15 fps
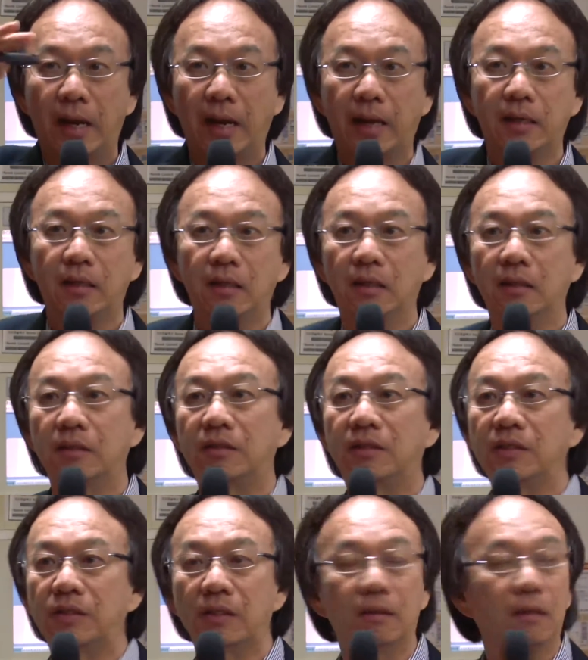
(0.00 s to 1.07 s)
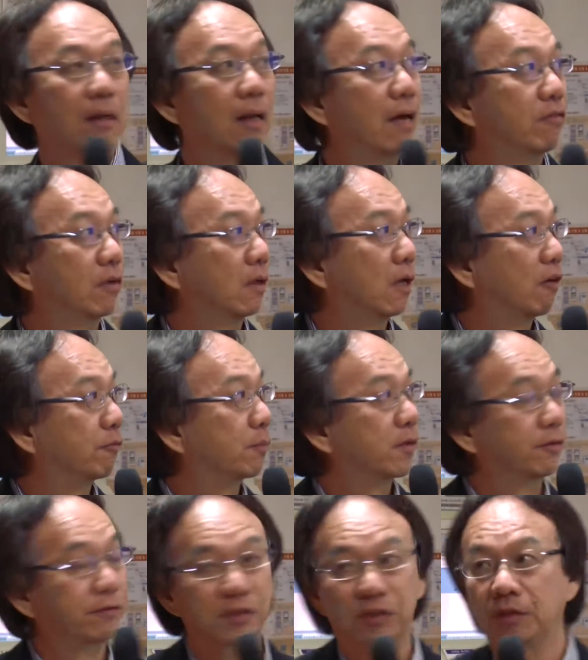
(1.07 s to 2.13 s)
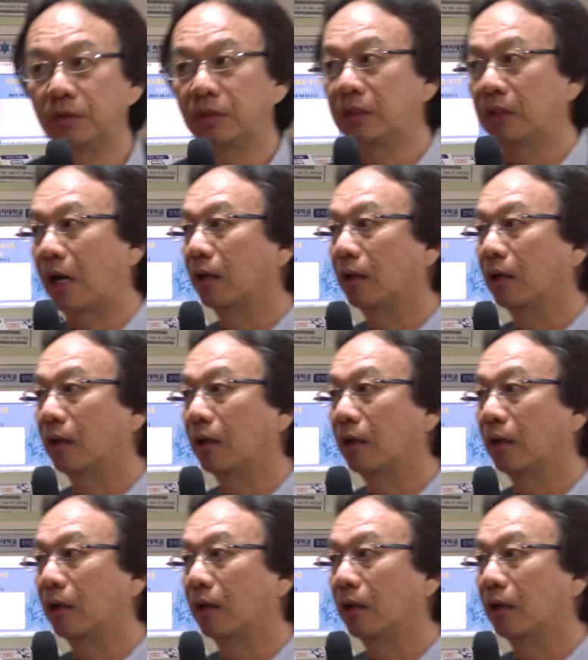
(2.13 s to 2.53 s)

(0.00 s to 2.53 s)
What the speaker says: a decent level of proficiency.